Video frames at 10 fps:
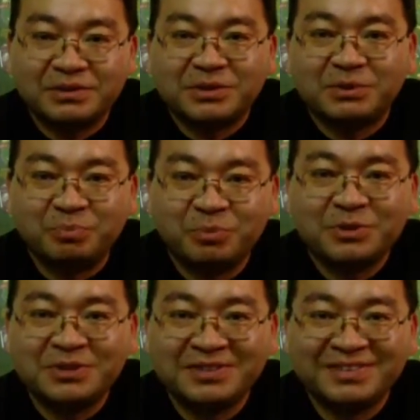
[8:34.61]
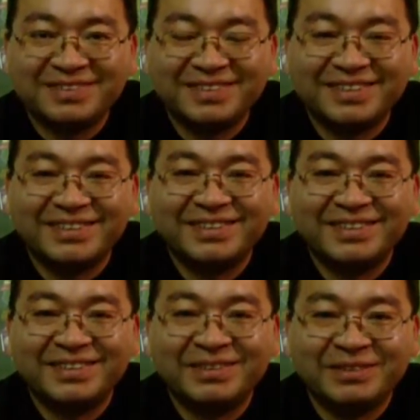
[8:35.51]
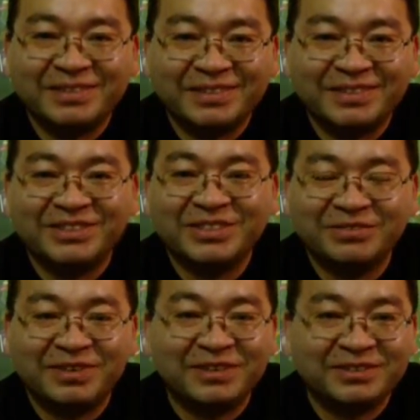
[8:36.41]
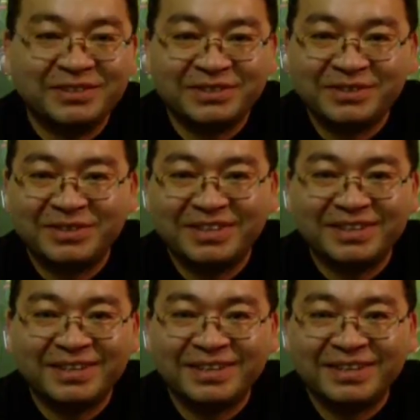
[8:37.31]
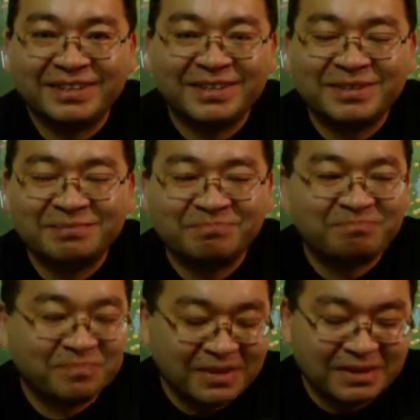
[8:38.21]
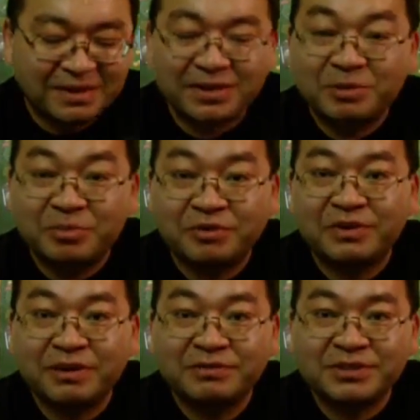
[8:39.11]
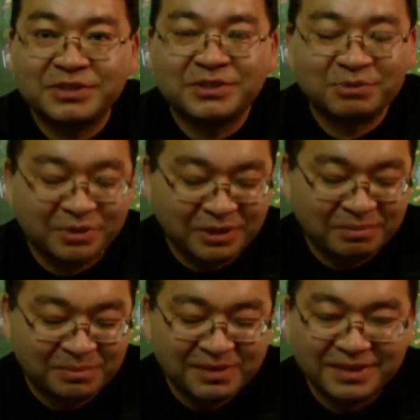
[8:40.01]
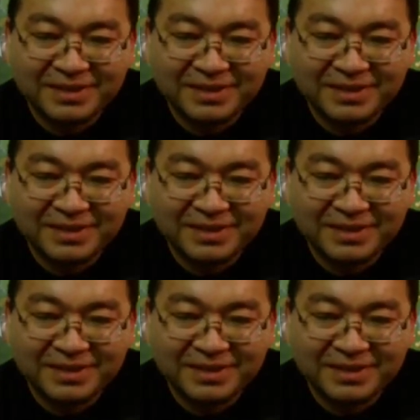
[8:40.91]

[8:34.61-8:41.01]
There's a person there at the cheese factory, so I had a brief conversation with him.